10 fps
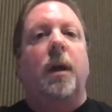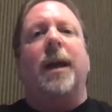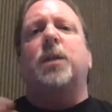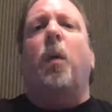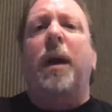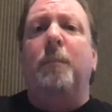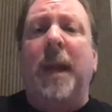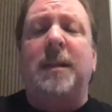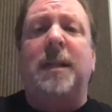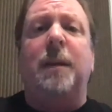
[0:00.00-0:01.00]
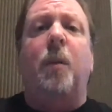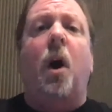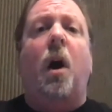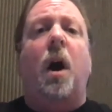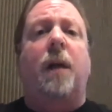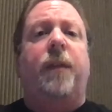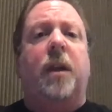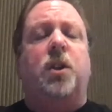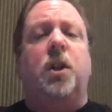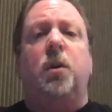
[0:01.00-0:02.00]
That's why it may seem odd
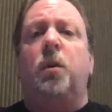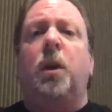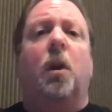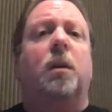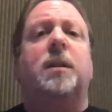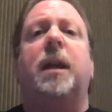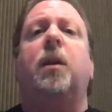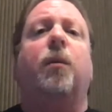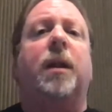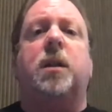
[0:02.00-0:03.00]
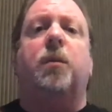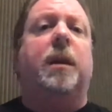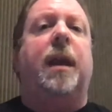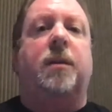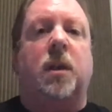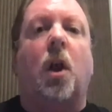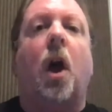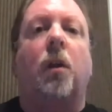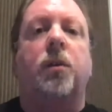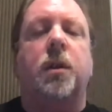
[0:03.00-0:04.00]
that let's say your rent's
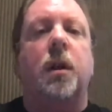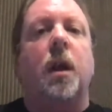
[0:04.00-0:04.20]
$3,000